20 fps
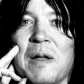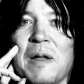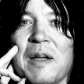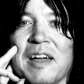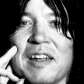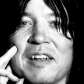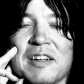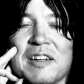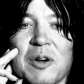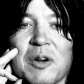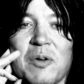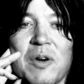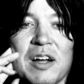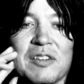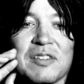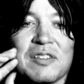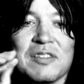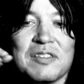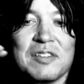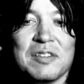and then go
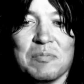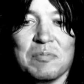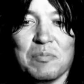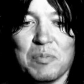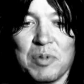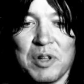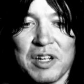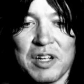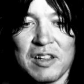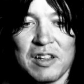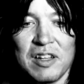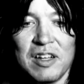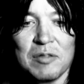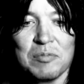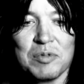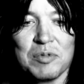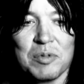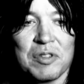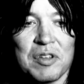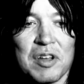out to play
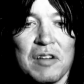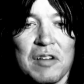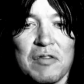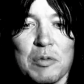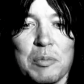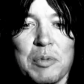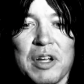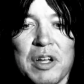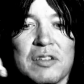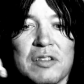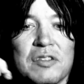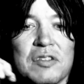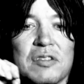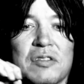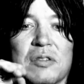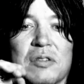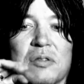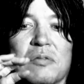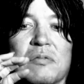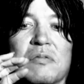clubs with cover bands
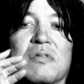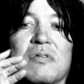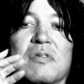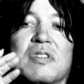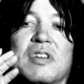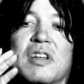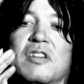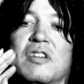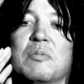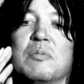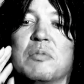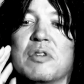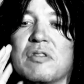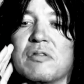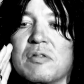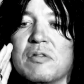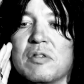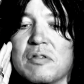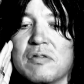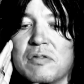until get home at
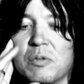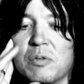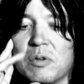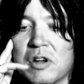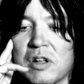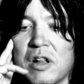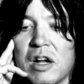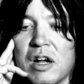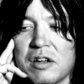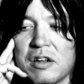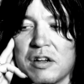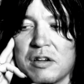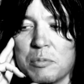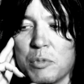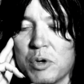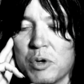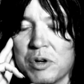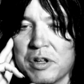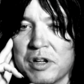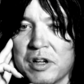3 or 4 o'clock in the
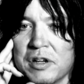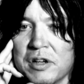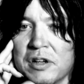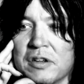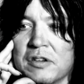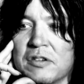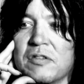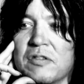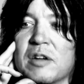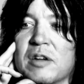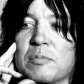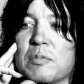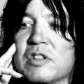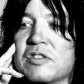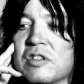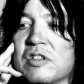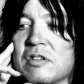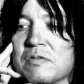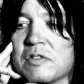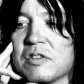morning, and then drag
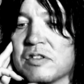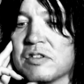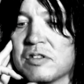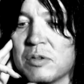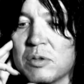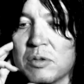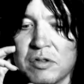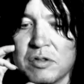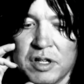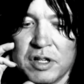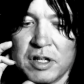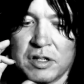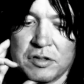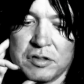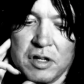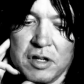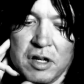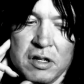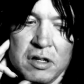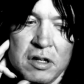myself to school the
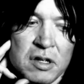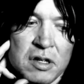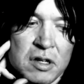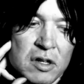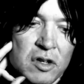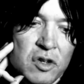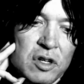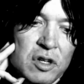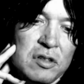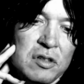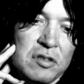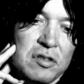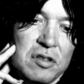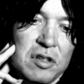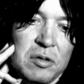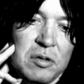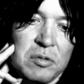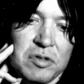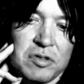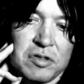next day. So
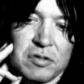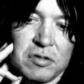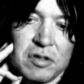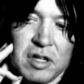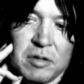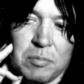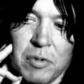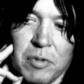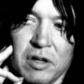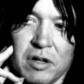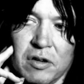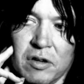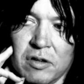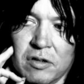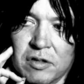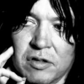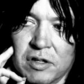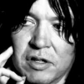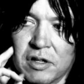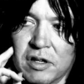that was like my
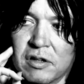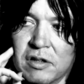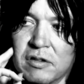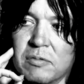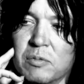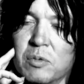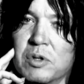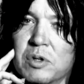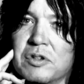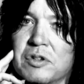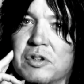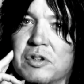early wood